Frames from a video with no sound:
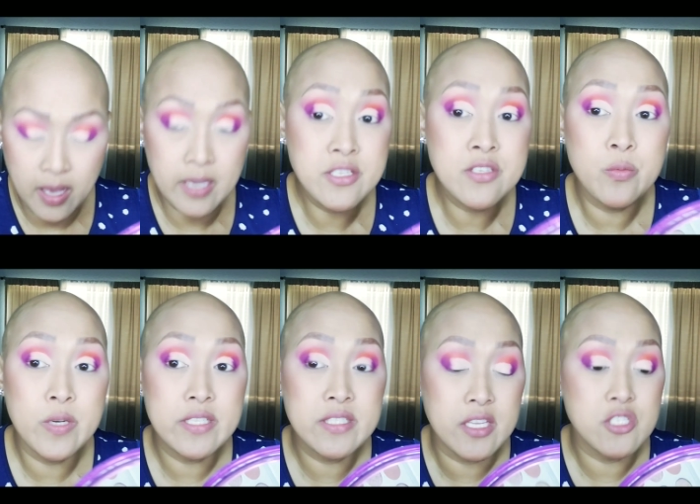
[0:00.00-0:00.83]
I just
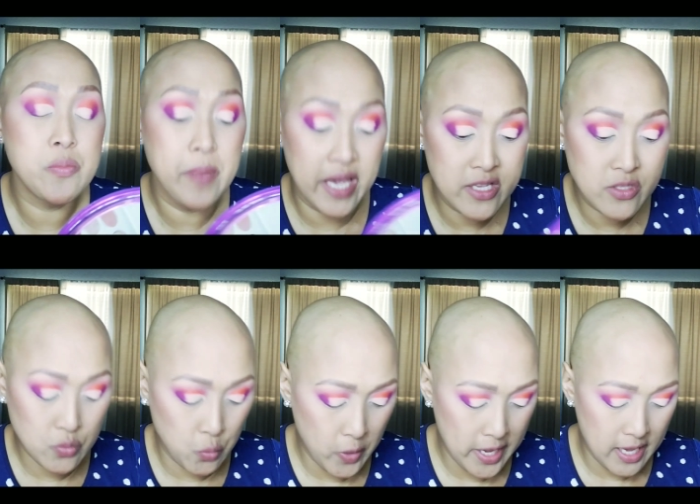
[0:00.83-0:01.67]
want to touch base
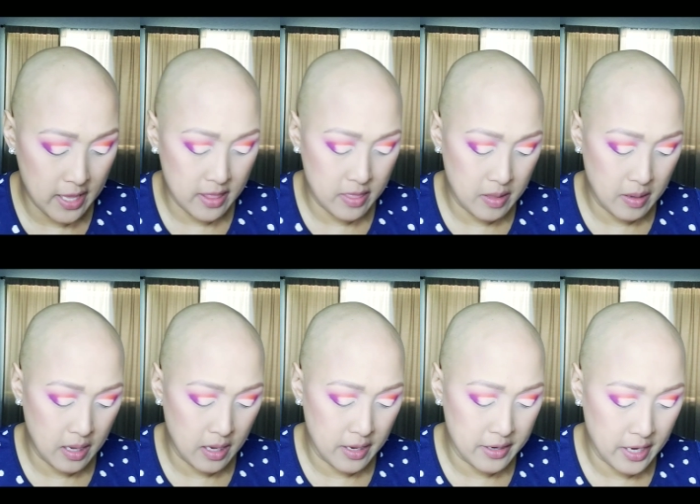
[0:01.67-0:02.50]
with
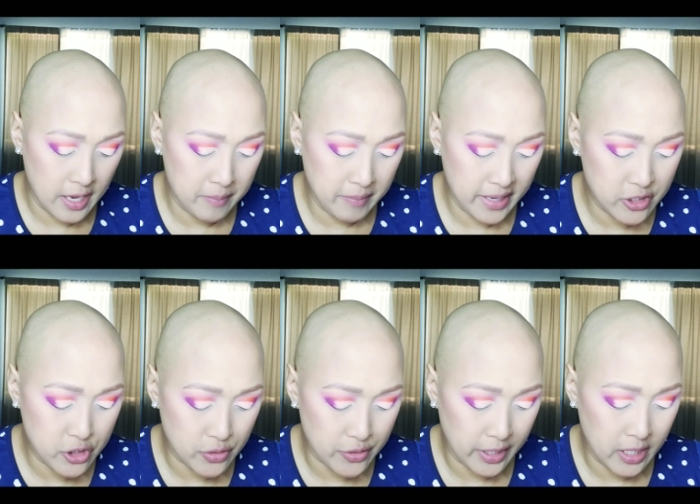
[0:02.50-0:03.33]
uh, Not My
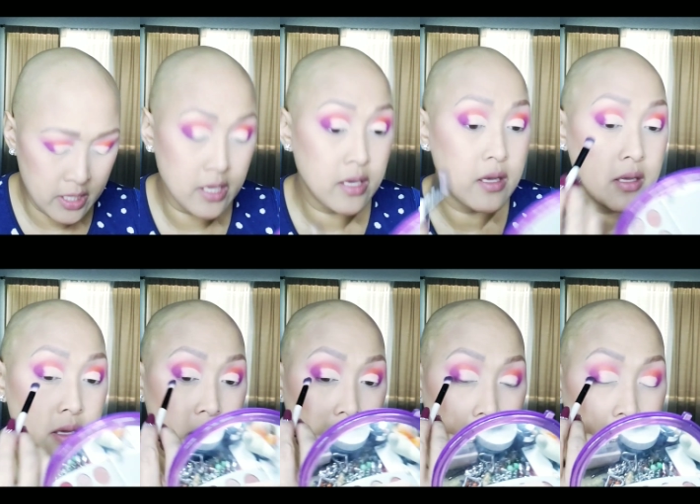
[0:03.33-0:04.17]
Journey.
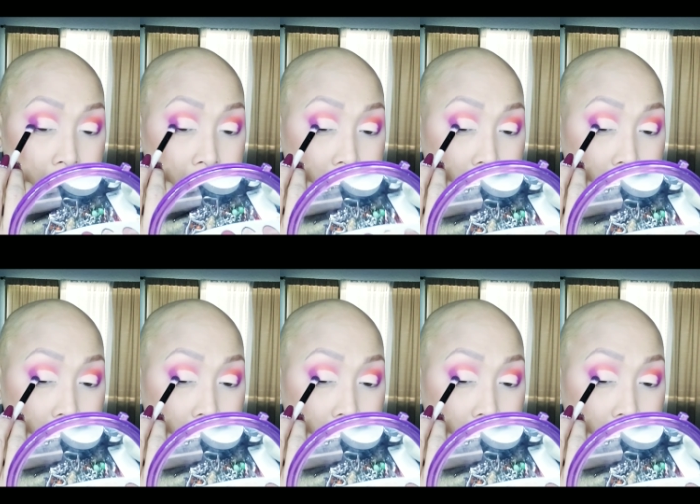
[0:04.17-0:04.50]
Um,